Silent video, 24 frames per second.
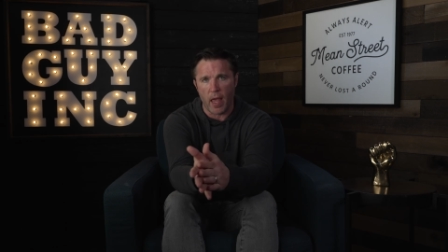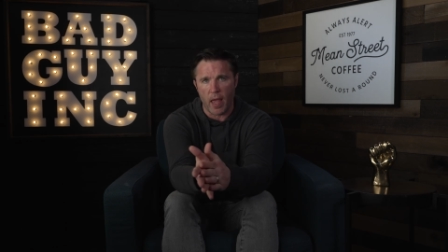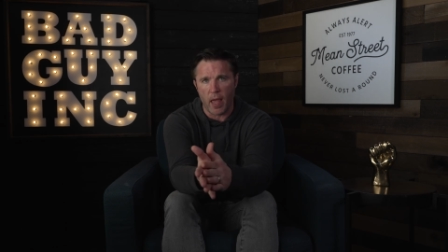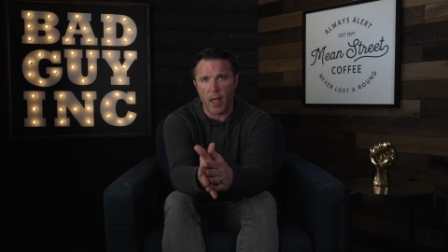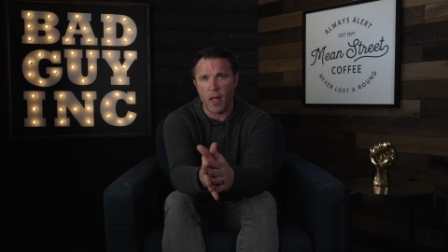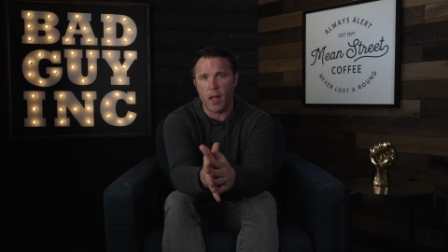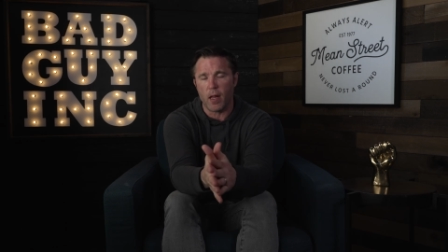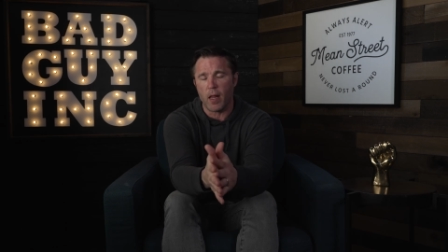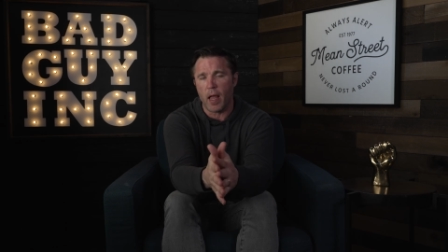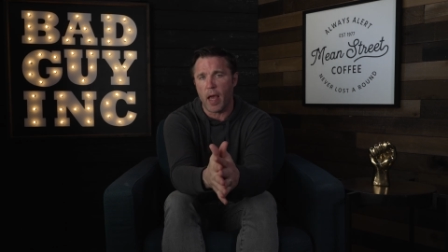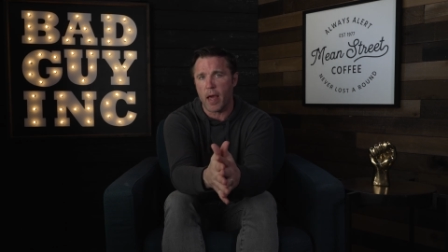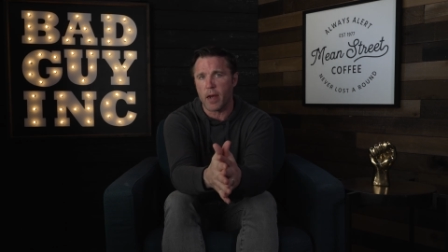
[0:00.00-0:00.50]

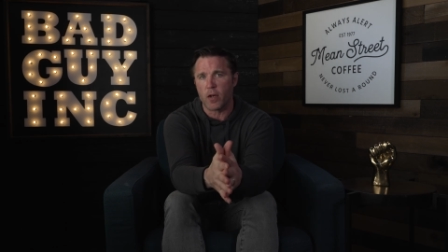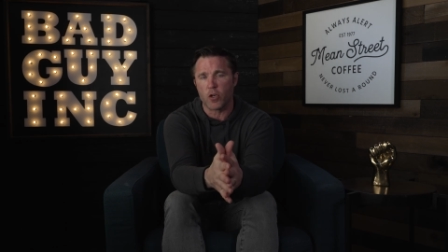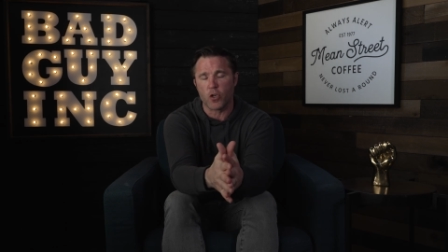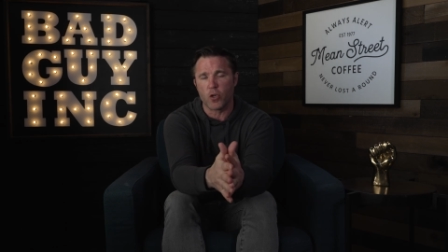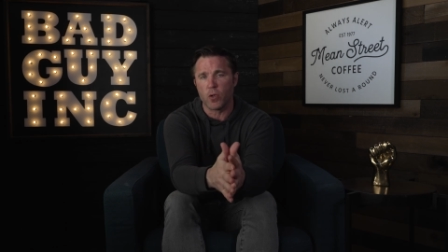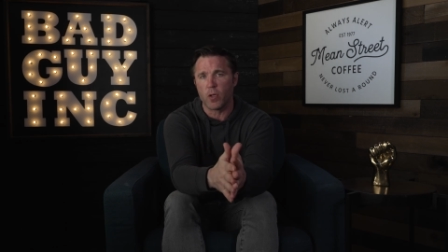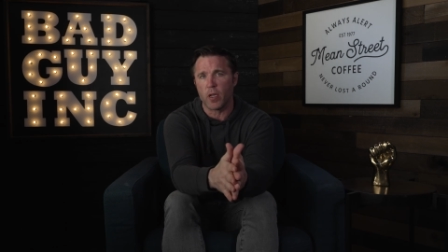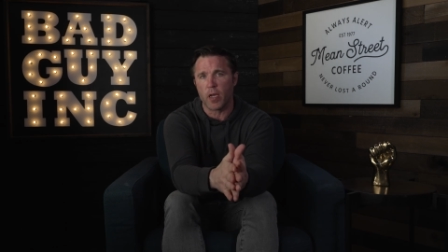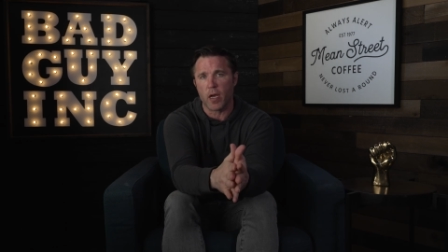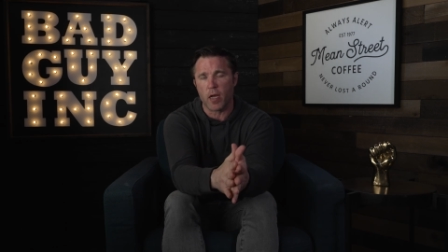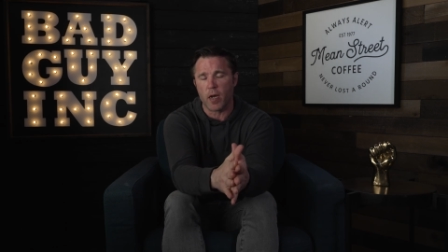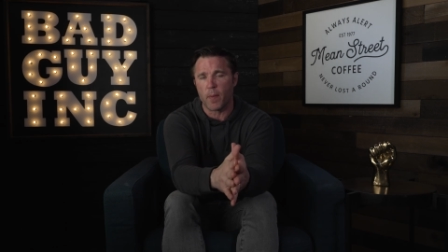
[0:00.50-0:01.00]
hell out of
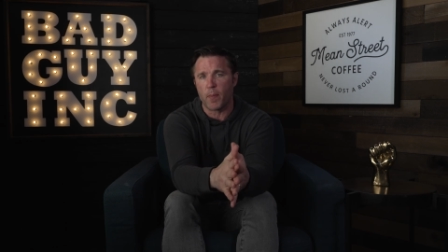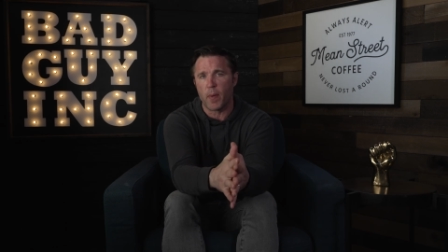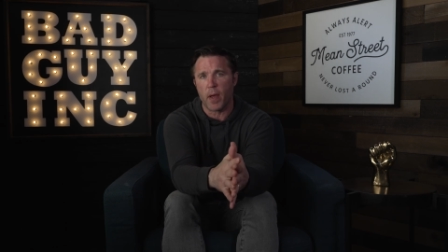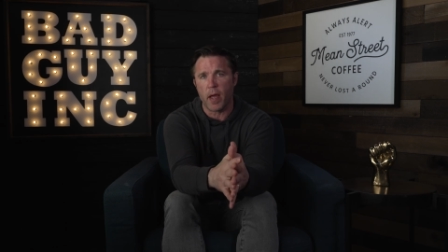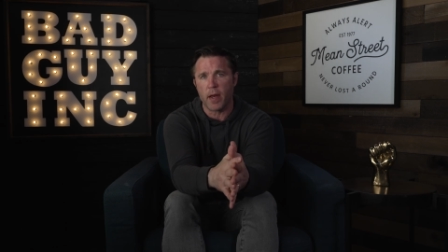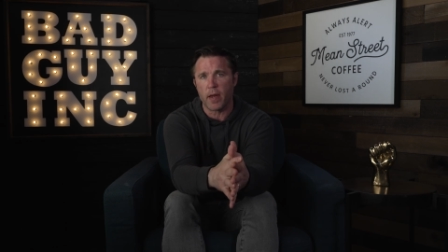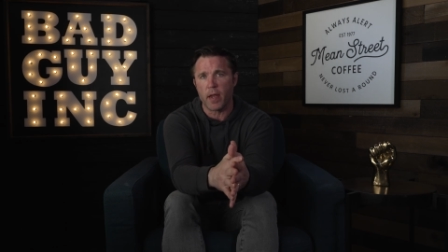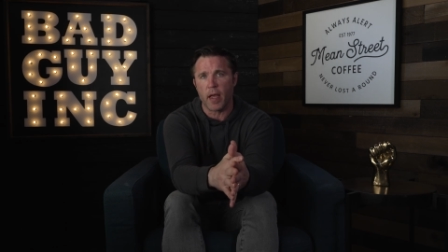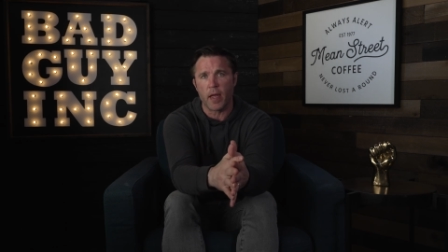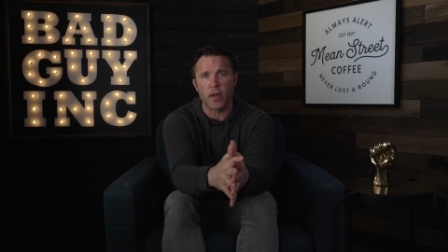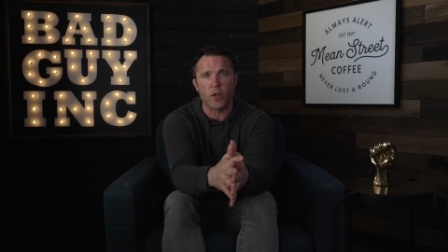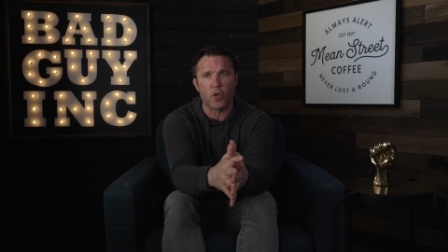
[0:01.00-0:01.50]
Juliana
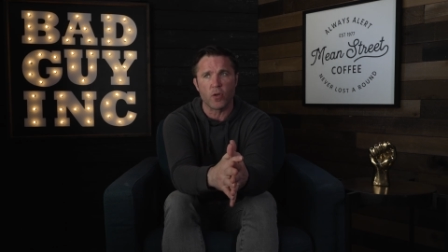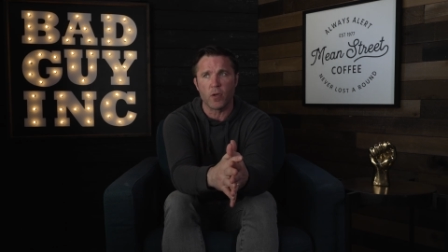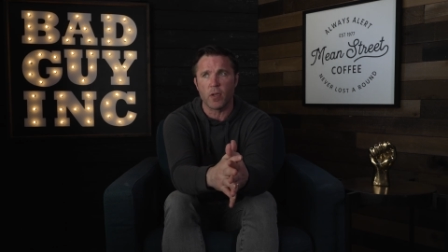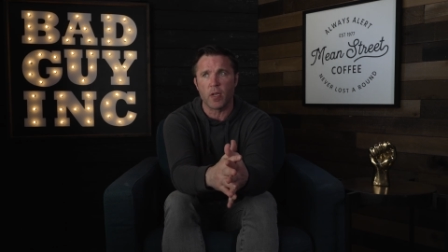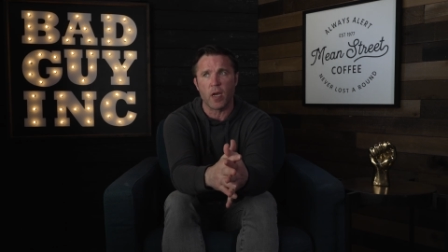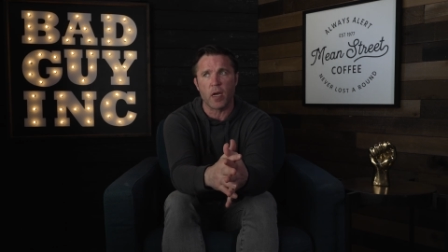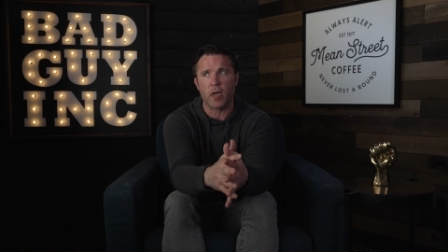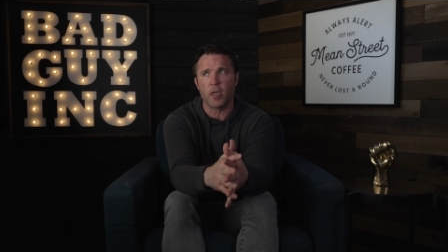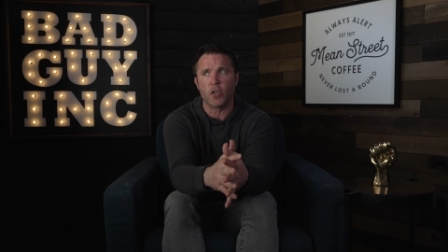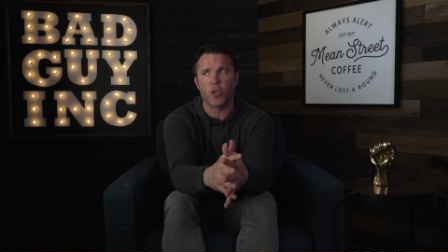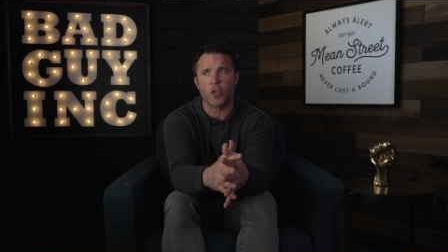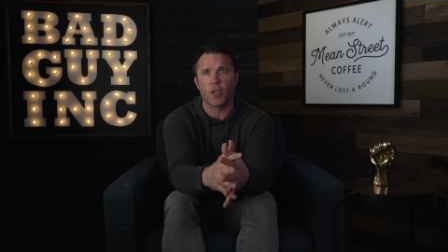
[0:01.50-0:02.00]
Pena, and
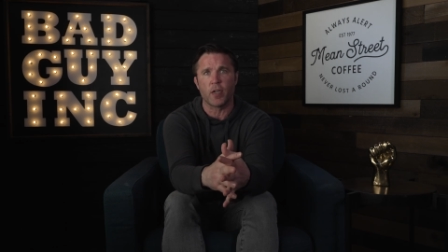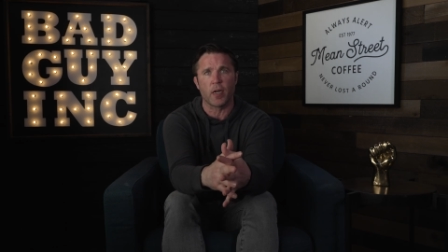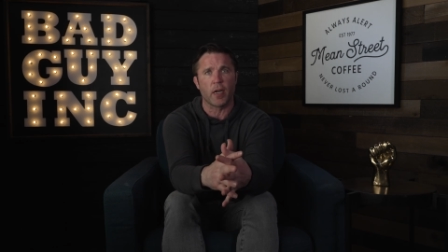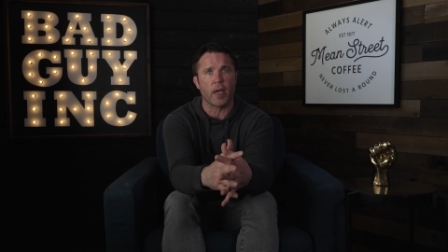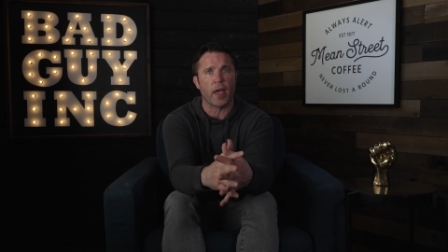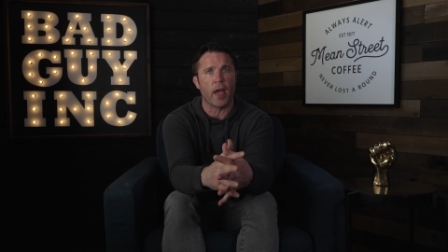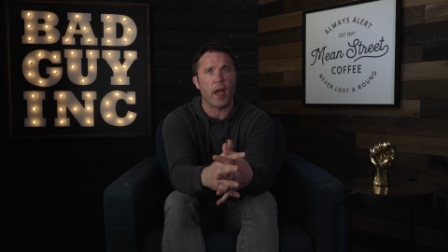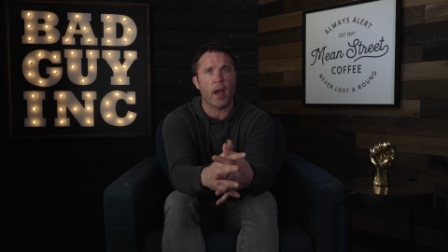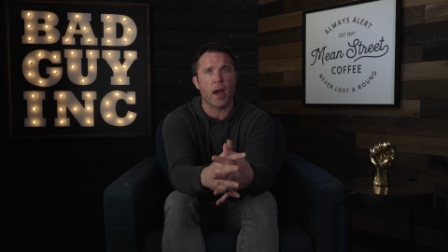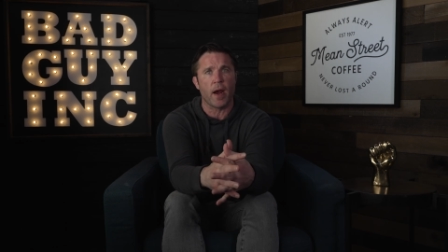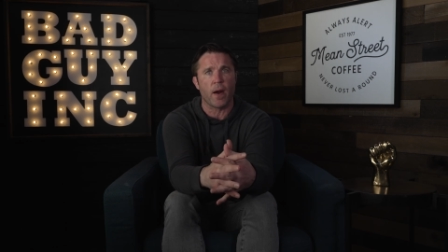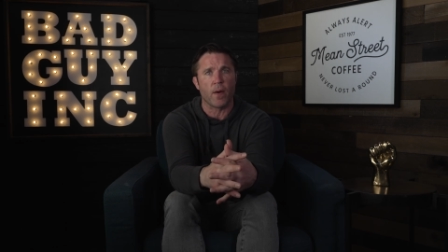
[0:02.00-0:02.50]
Juliana just
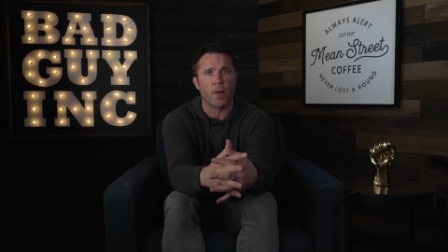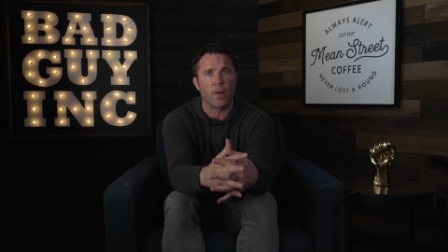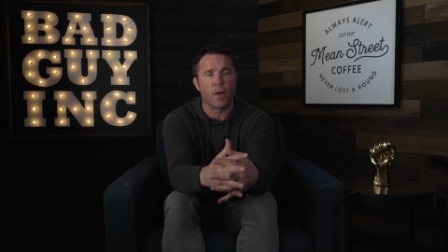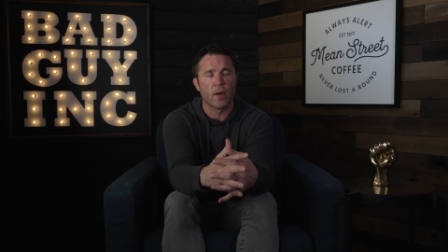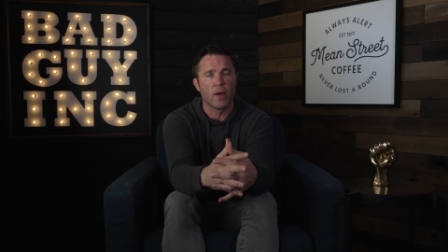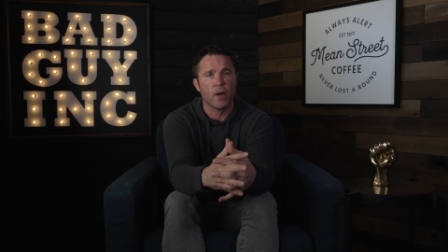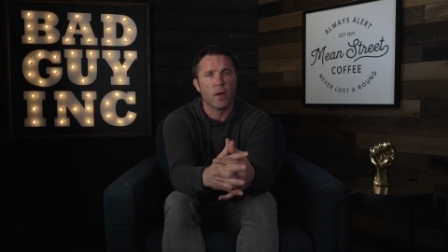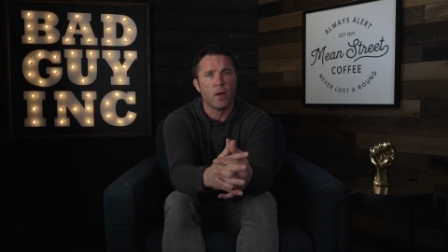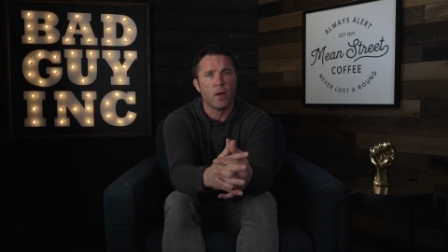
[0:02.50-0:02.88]
didn't care.